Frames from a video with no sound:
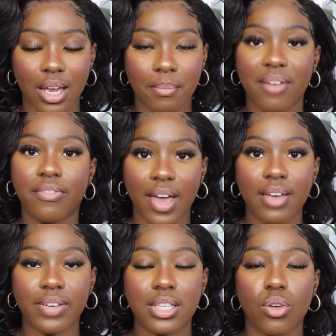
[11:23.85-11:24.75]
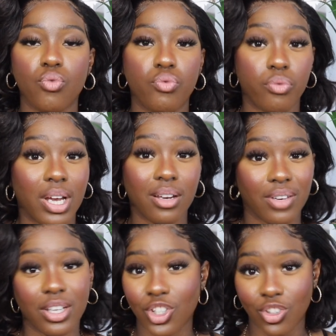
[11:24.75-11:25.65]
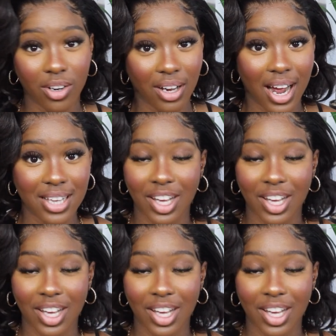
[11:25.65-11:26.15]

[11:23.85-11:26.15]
Like, my faith is really, really strong, guys.